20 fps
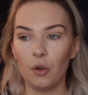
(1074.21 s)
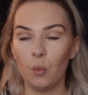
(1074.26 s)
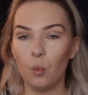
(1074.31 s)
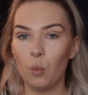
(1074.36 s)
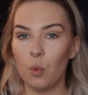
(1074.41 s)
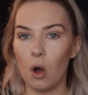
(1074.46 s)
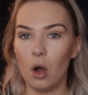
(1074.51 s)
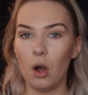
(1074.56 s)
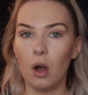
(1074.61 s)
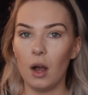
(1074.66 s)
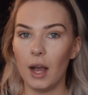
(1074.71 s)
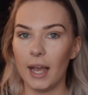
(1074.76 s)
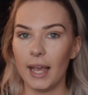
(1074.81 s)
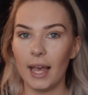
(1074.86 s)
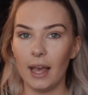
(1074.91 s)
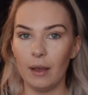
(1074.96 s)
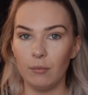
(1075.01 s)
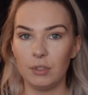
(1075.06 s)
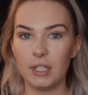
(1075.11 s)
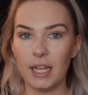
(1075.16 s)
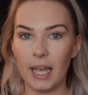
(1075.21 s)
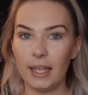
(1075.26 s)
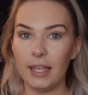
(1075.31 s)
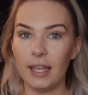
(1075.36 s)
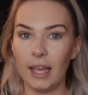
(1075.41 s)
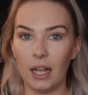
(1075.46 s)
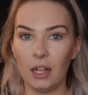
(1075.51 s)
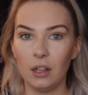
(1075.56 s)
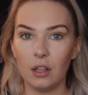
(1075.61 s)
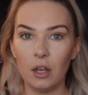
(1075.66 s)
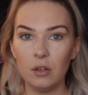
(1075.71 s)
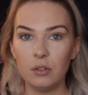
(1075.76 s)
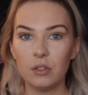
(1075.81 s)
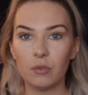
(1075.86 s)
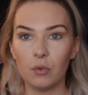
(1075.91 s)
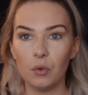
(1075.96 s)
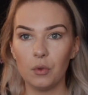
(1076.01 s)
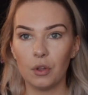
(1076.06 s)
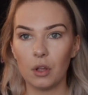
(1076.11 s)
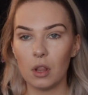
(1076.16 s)
what I am taking. Those
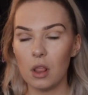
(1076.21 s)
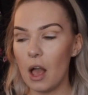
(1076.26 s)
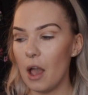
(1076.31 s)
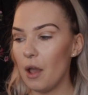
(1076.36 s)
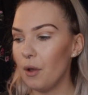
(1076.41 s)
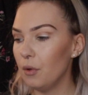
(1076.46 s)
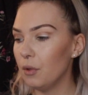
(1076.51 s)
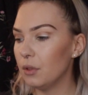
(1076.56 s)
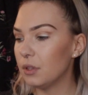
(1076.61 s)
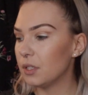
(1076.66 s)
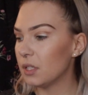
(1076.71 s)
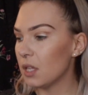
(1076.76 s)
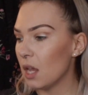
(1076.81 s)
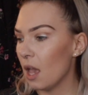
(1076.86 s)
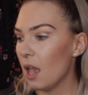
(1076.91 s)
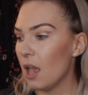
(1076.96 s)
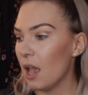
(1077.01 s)
are all the clothes.